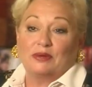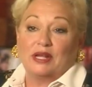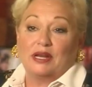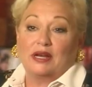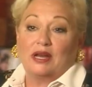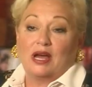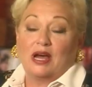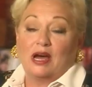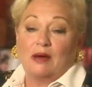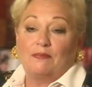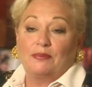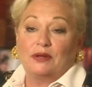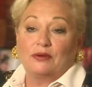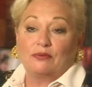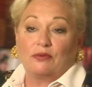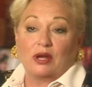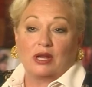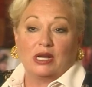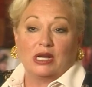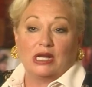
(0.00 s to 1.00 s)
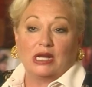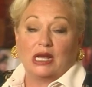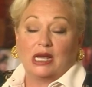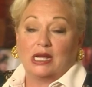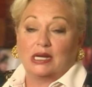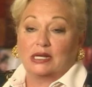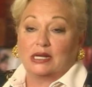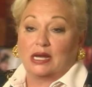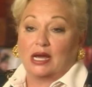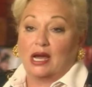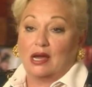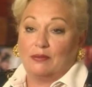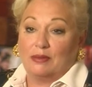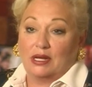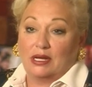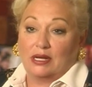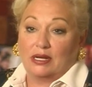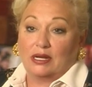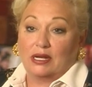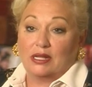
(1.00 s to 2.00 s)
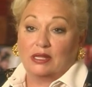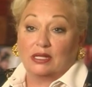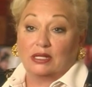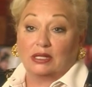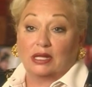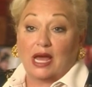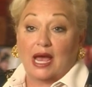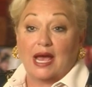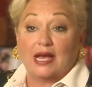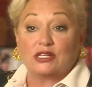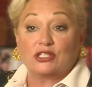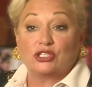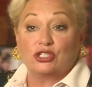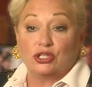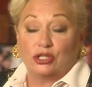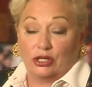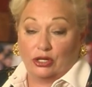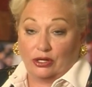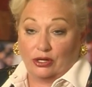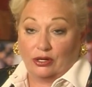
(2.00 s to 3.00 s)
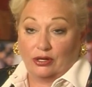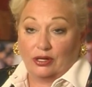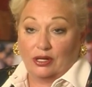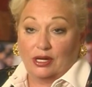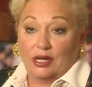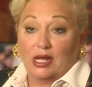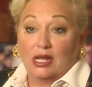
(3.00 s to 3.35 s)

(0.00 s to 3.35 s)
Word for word: been up and running and coming in the last year.